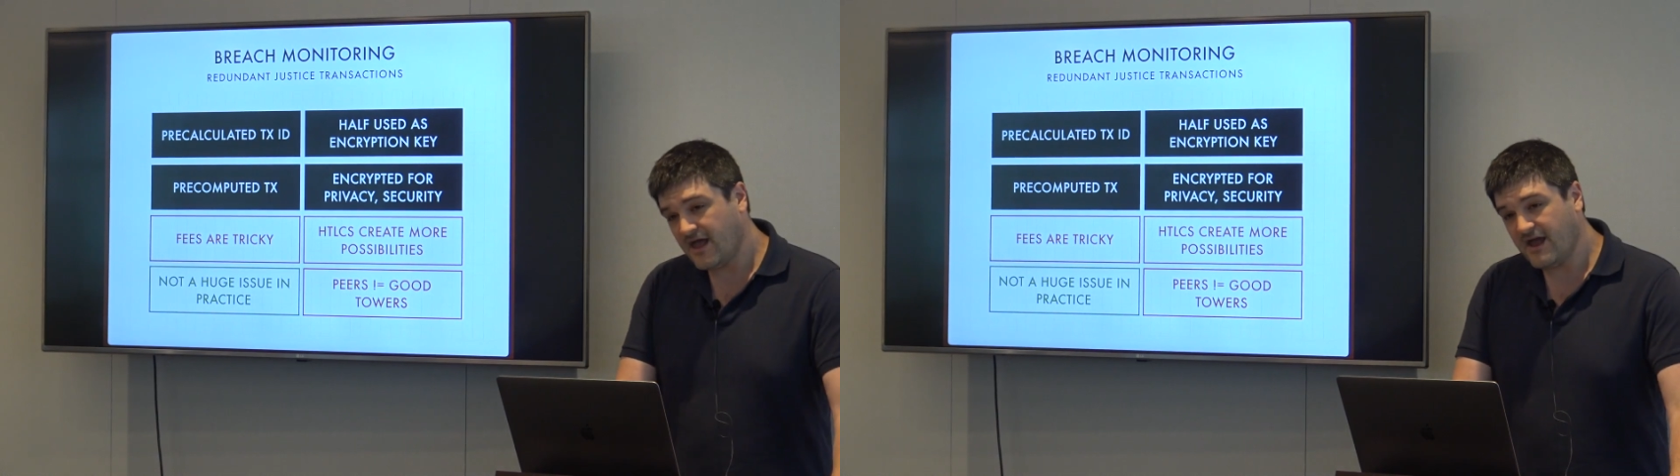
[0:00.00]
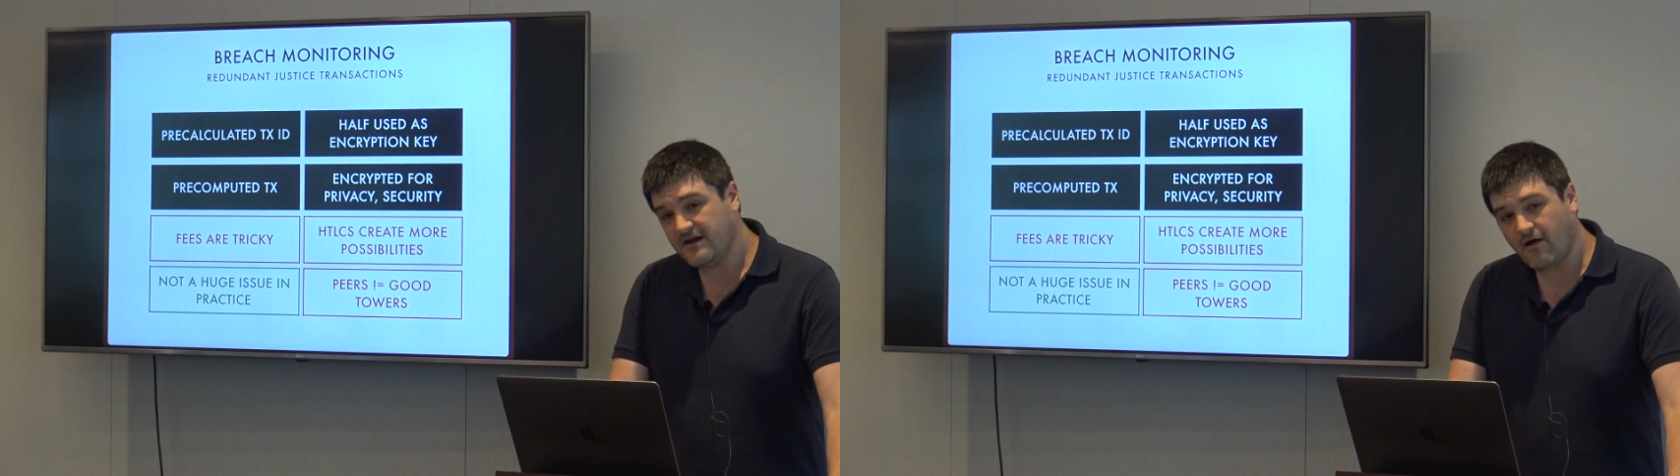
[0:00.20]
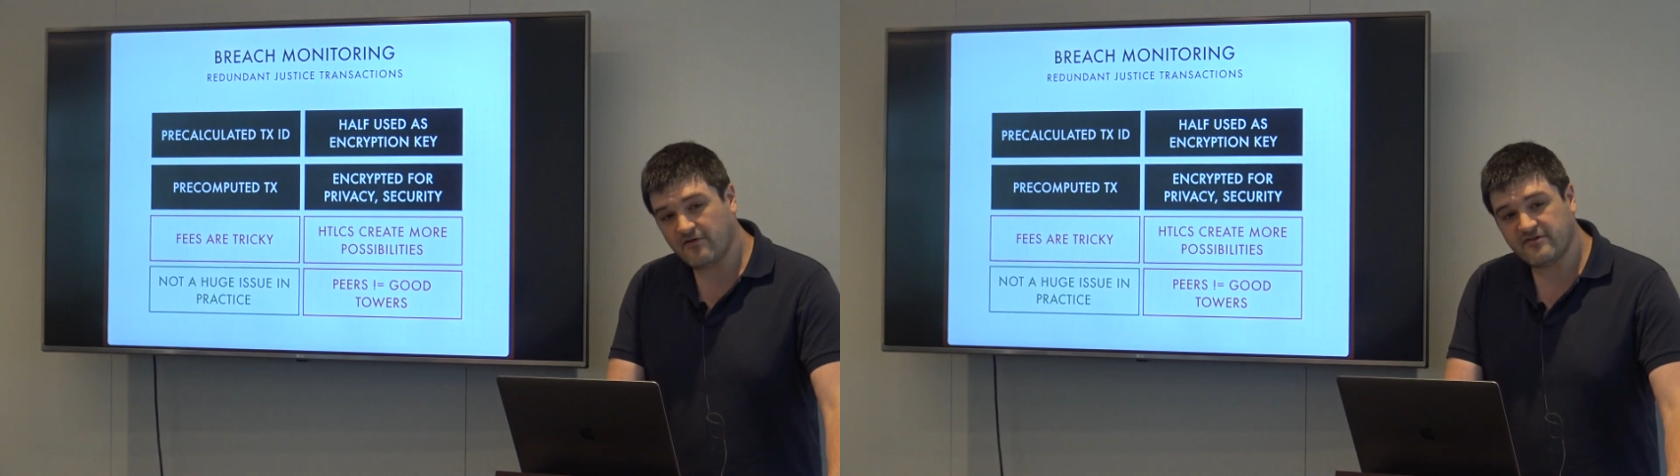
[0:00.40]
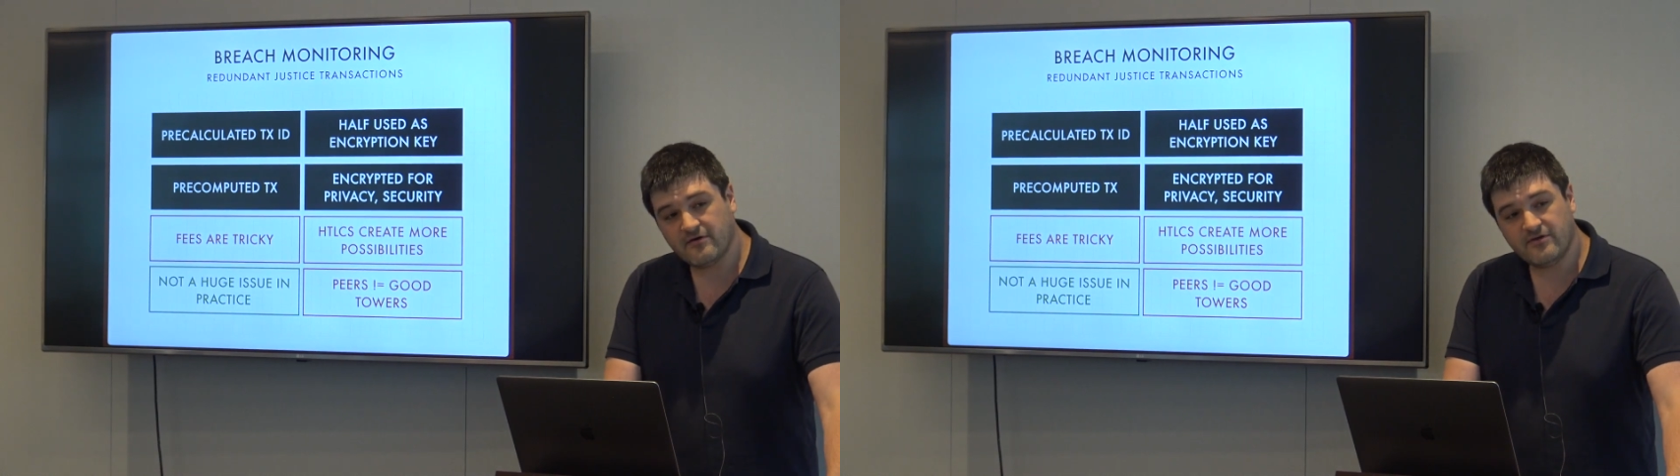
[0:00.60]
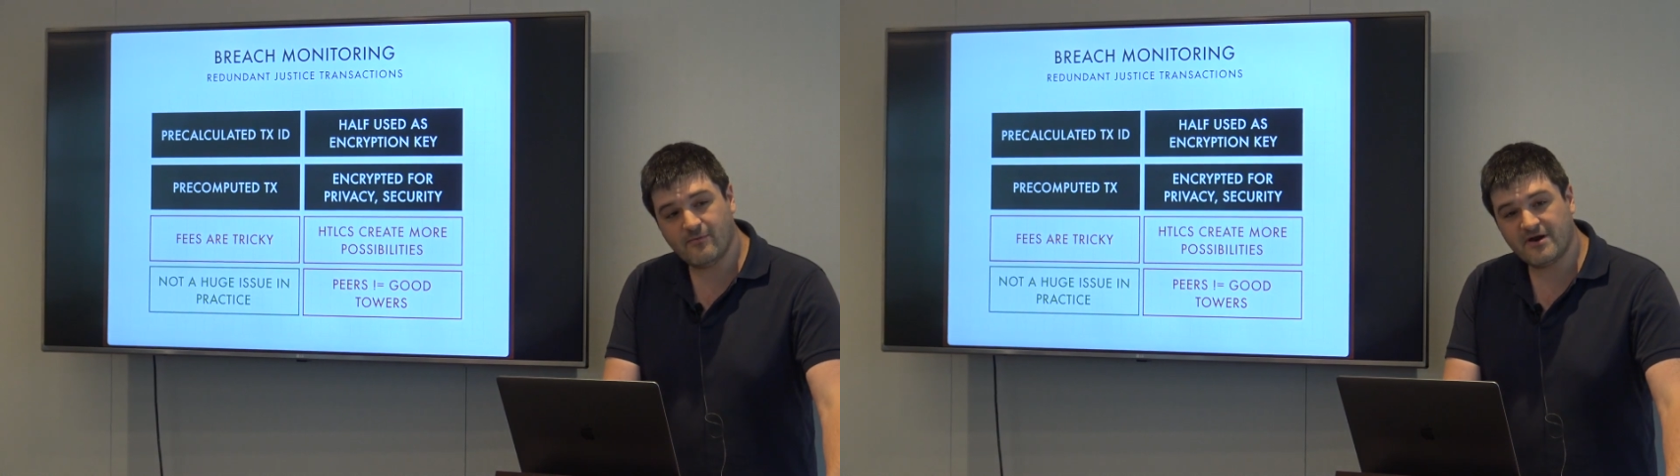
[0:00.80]
And
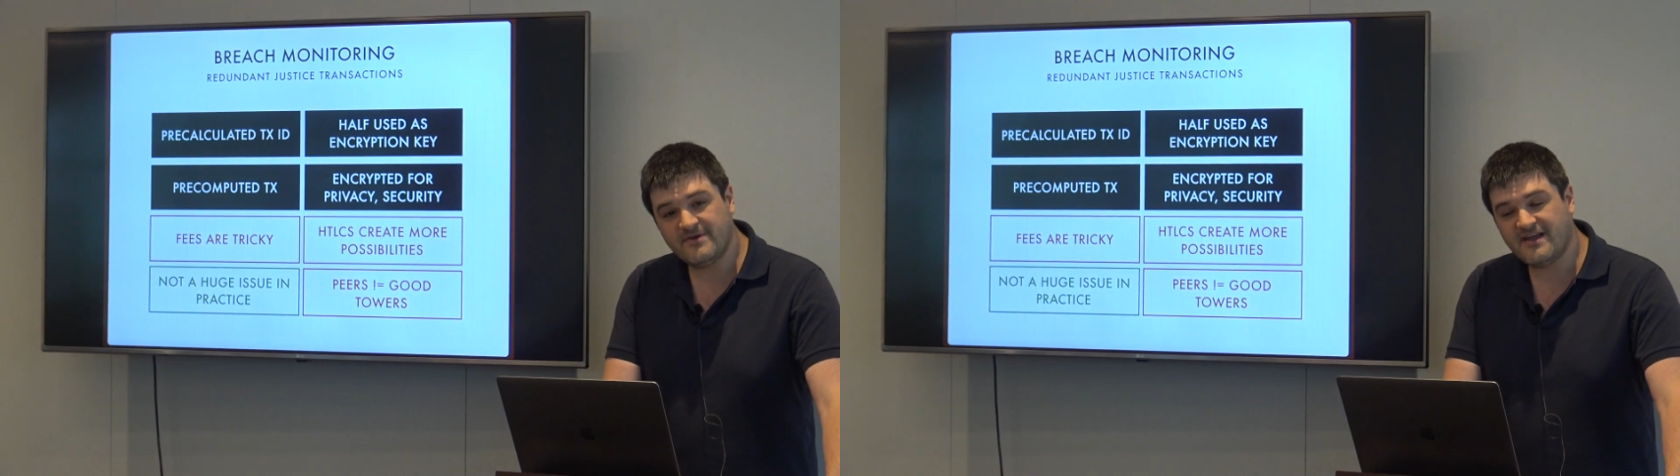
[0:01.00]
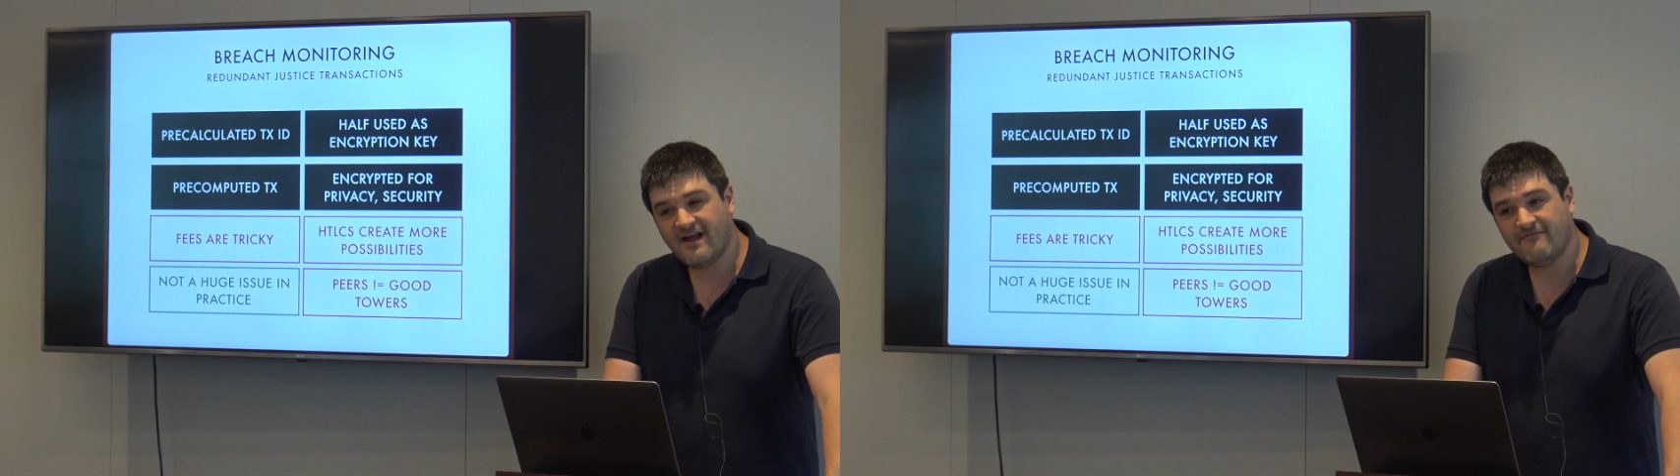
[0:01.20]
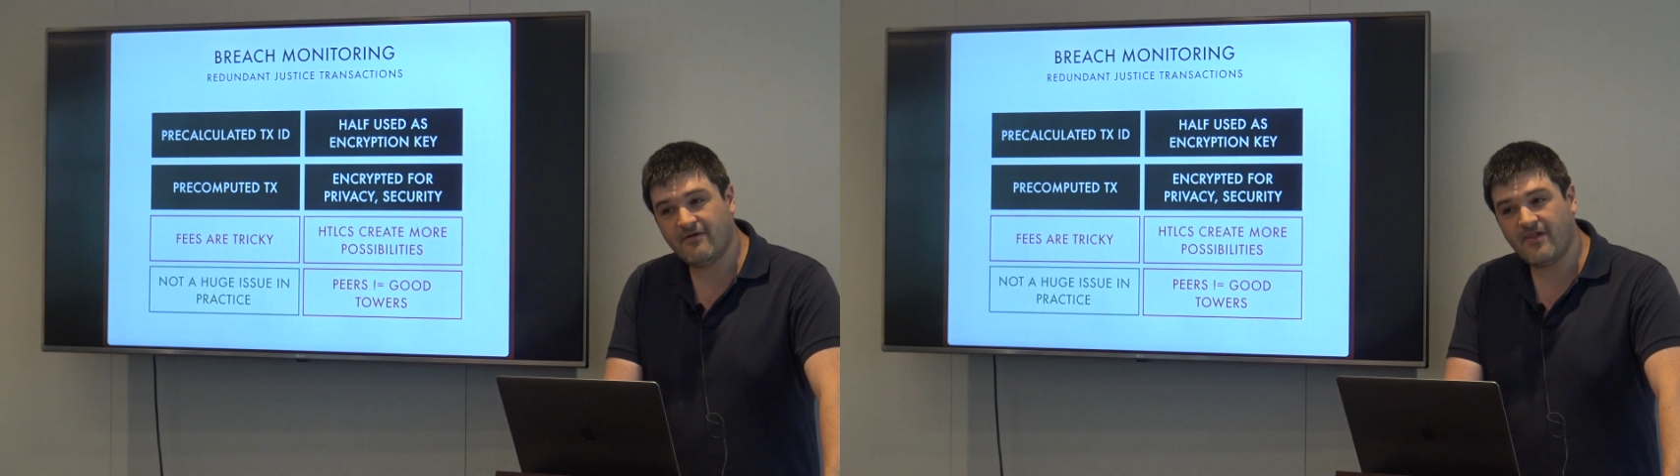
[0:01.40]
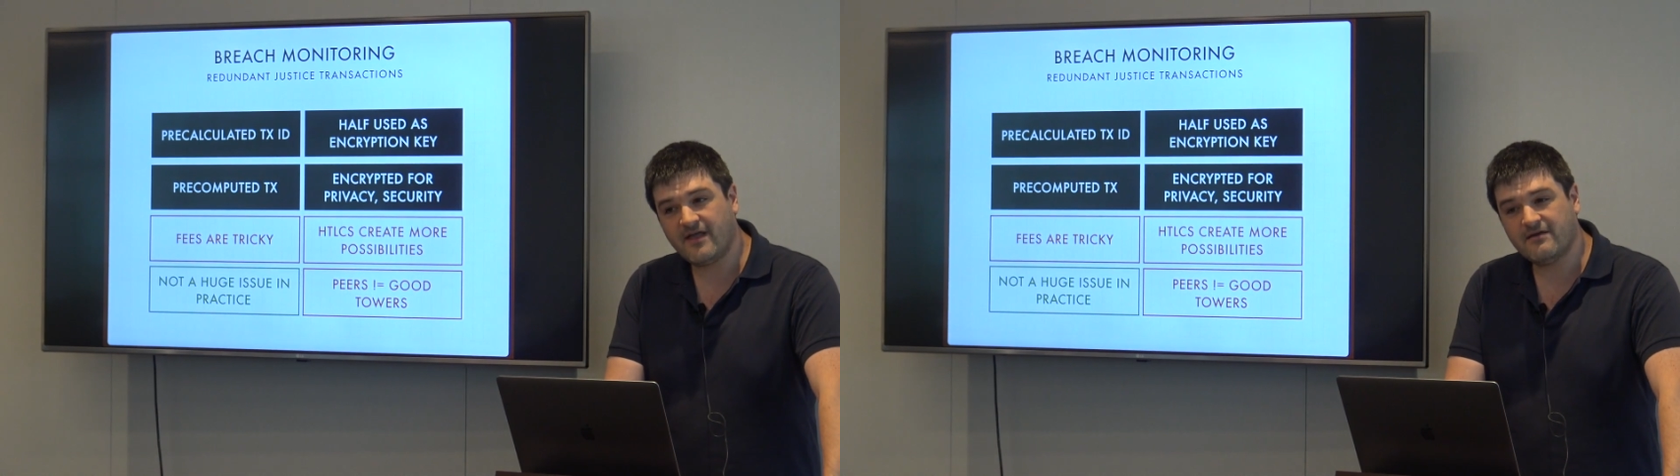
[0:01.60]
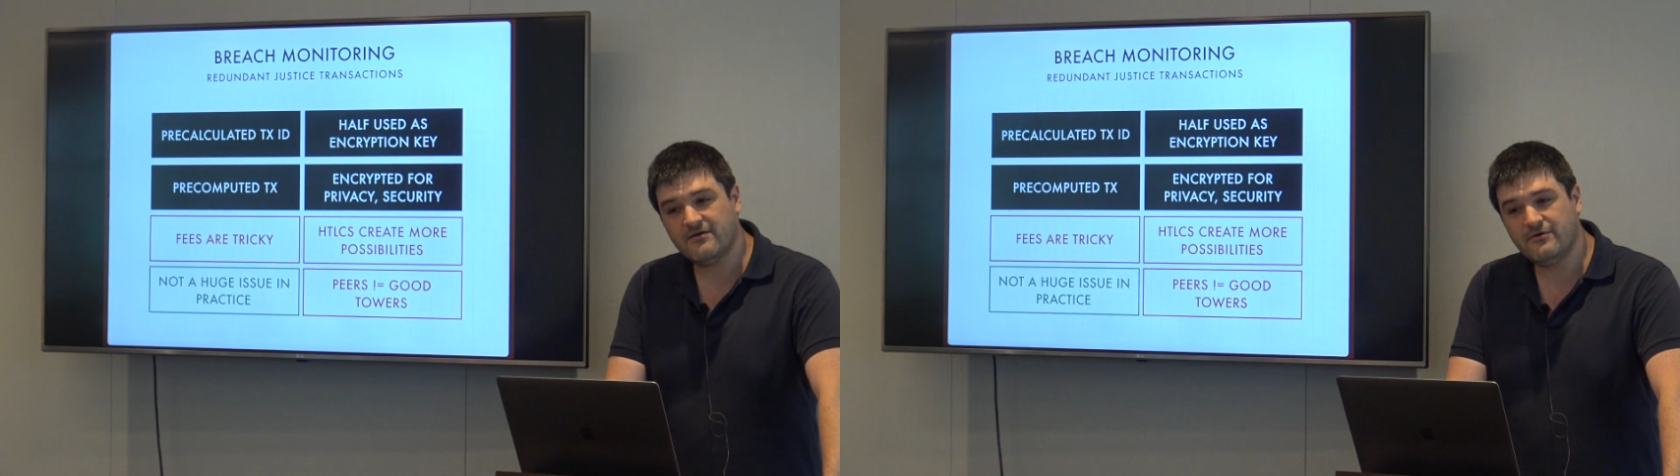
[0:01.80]
also, you want to be careful like